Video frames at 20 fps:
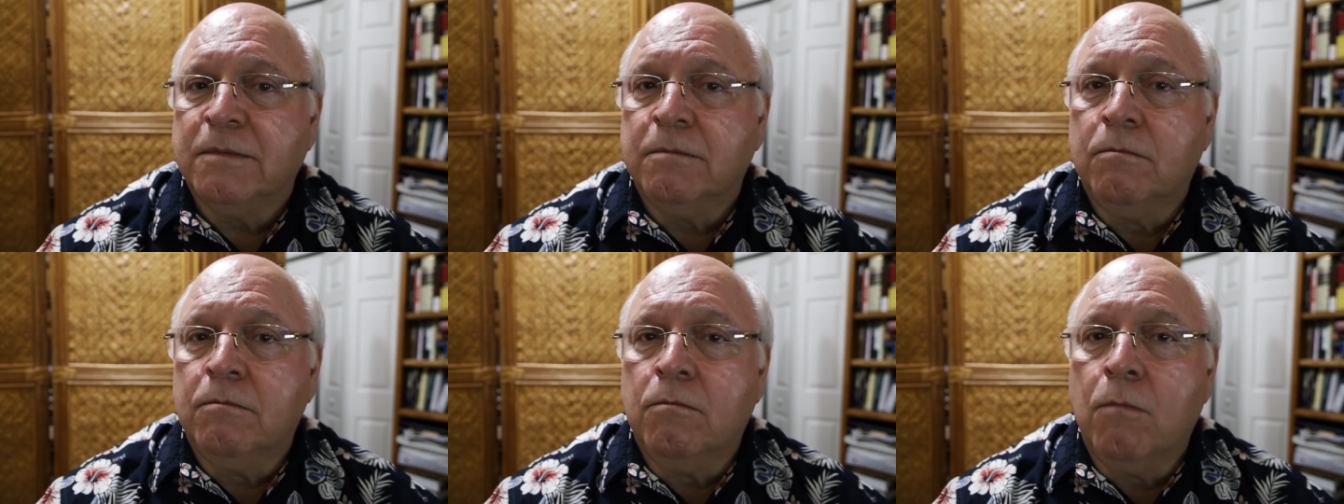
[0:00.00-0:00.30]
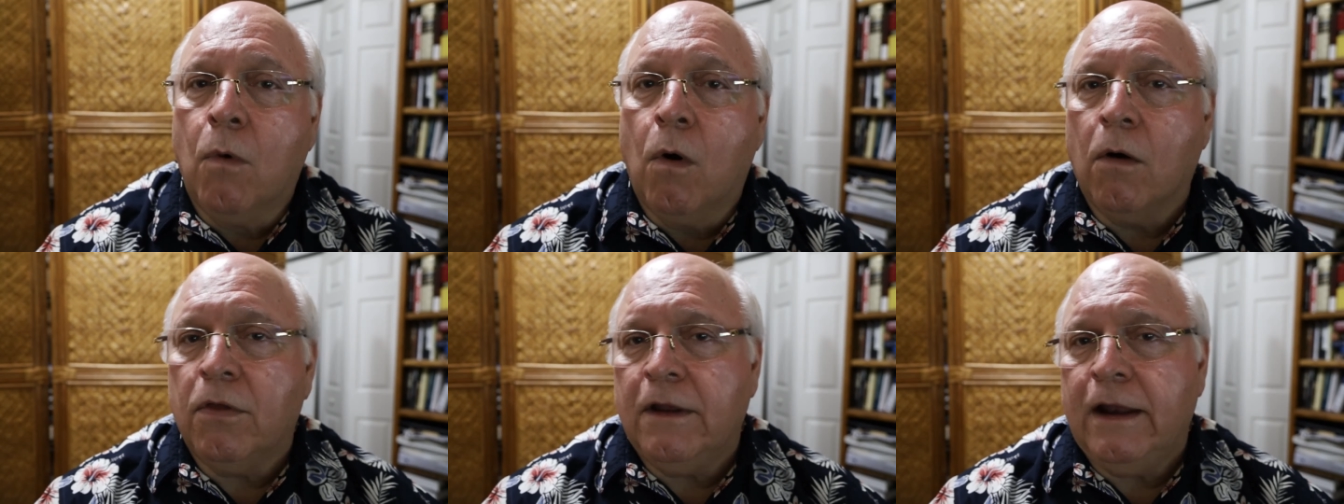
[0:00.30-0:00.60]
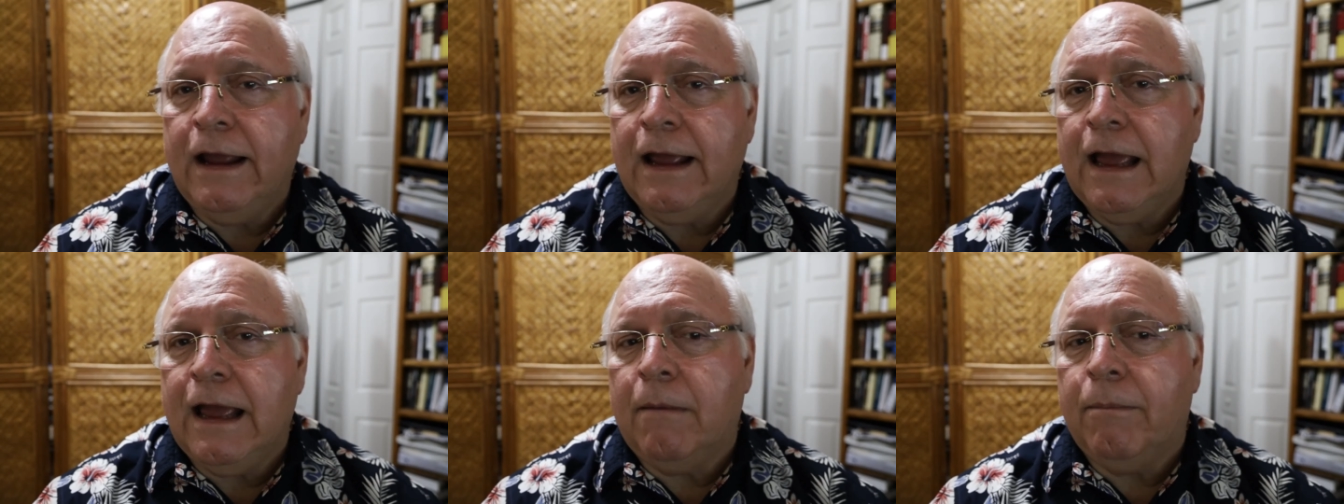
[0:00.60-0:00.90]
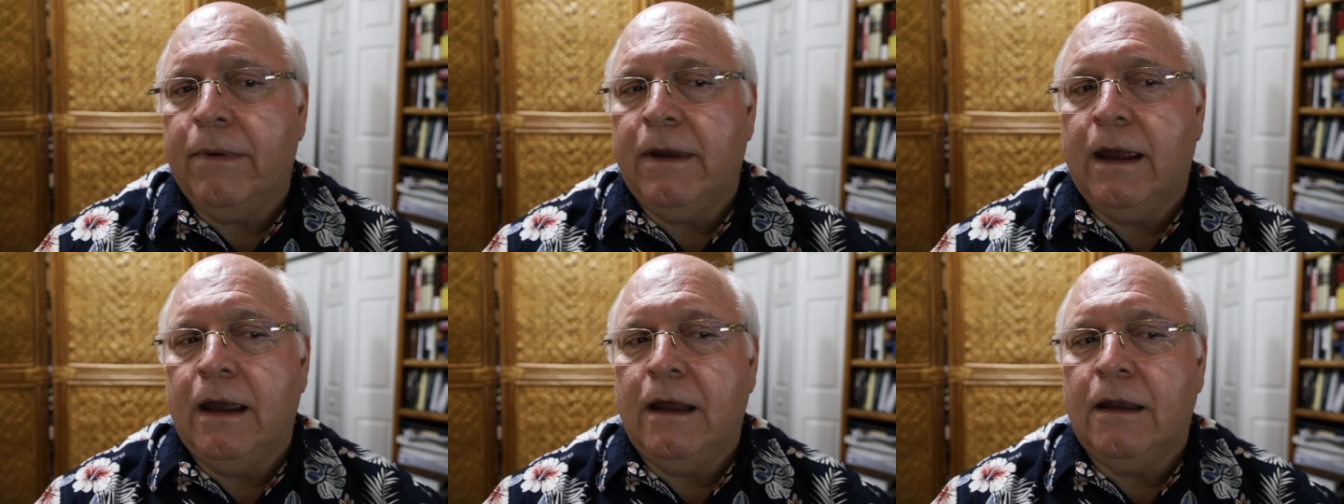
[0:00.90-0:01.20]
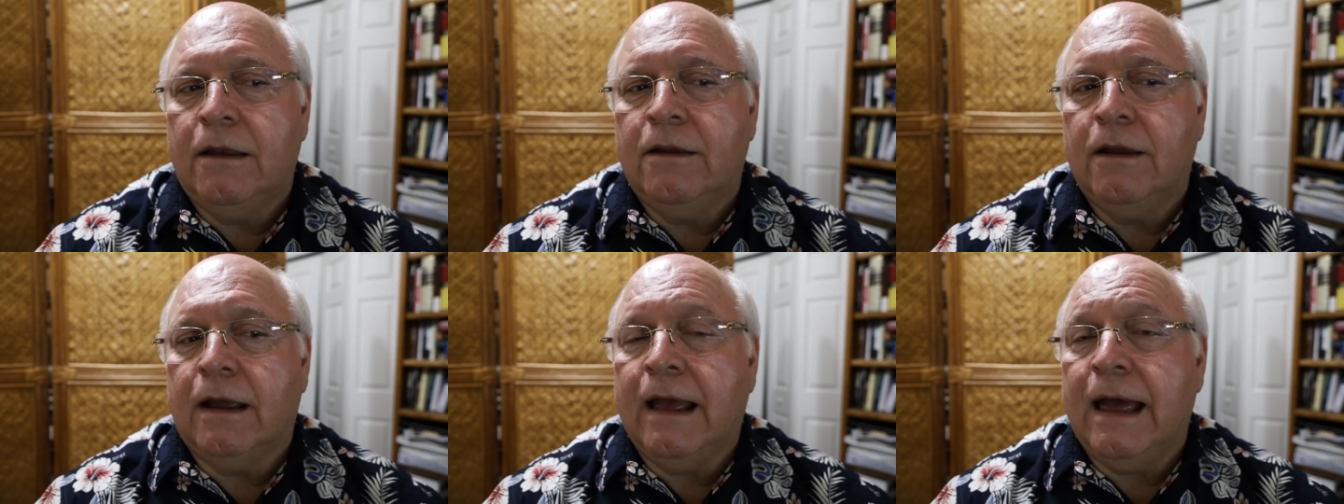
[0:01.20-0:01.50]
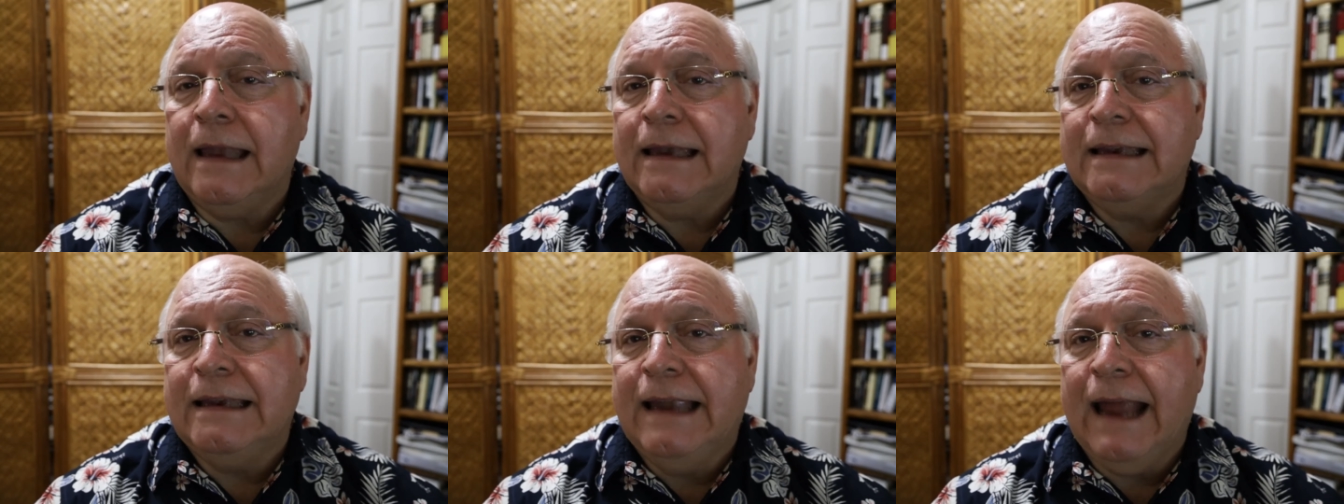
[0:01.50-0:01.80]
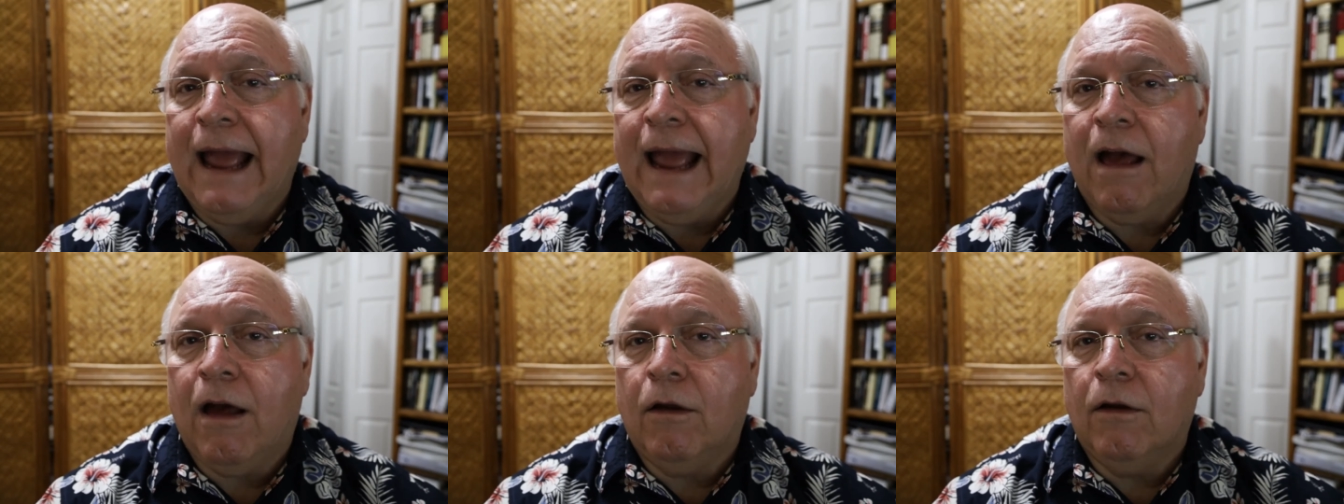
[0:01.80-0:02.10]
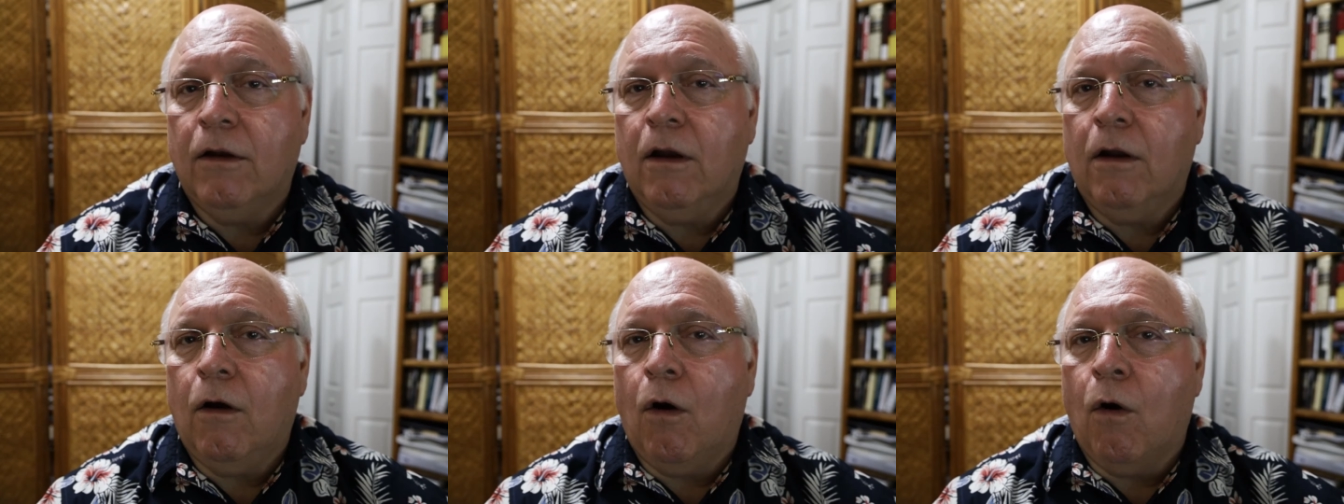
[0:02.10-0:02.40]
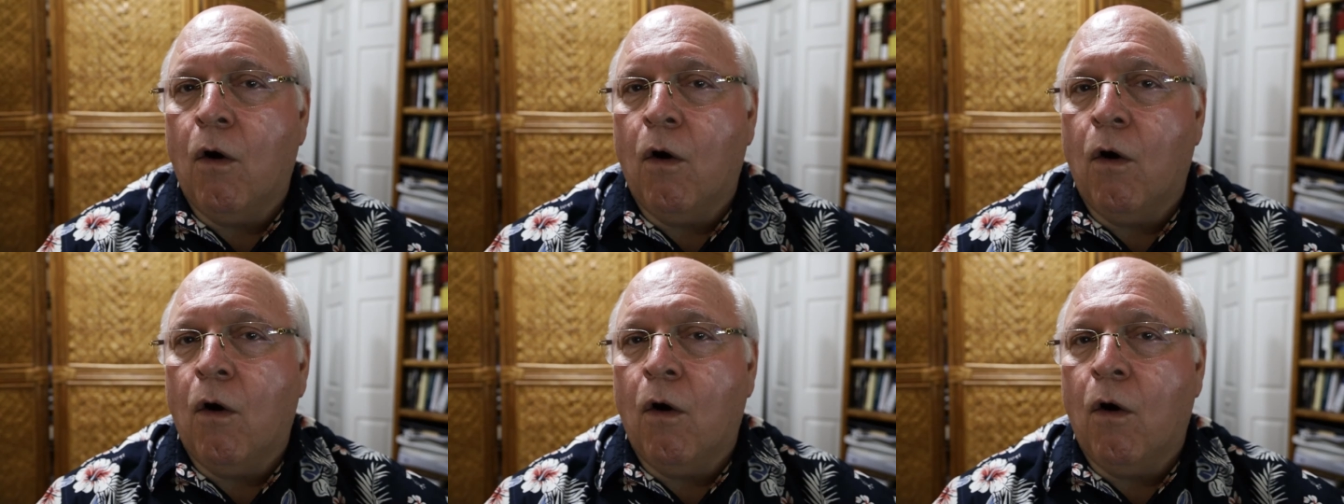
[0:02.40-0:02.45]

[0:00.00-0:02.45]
more than happy to cut down